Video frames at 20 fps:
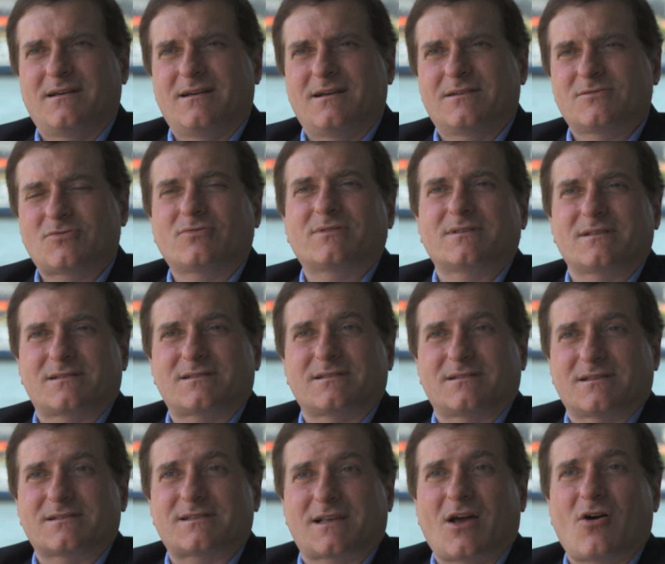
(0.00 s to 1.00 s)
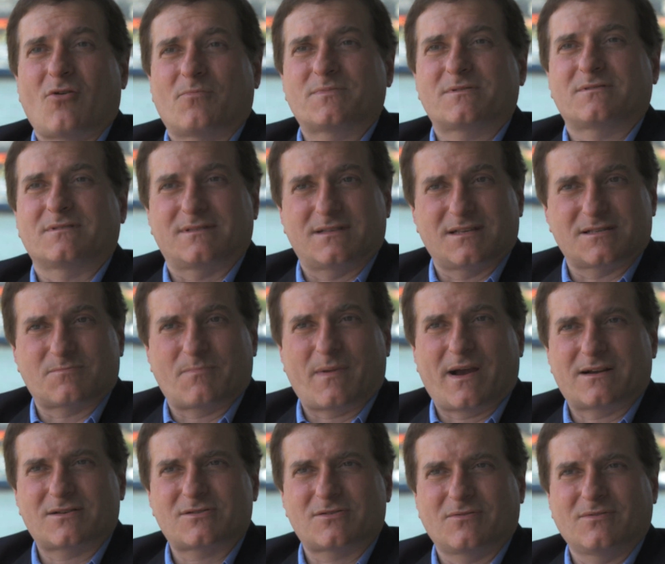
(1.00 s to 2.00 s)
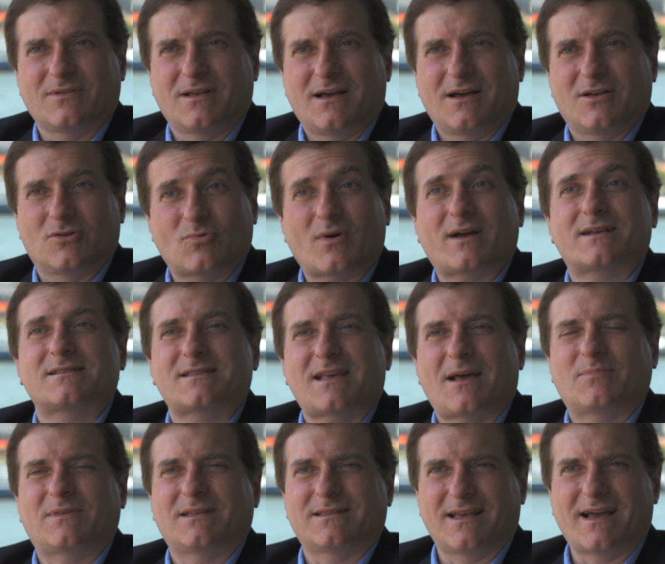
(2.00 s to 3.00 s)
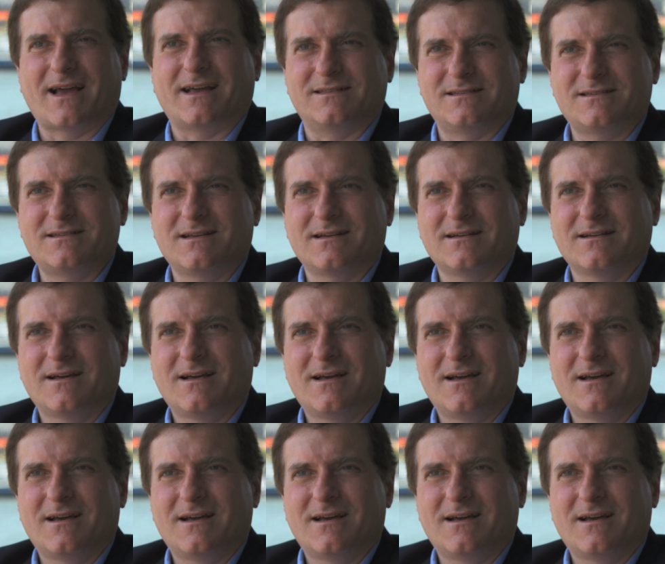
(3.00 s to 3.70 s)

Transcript: So this, this helps this person to accept the idea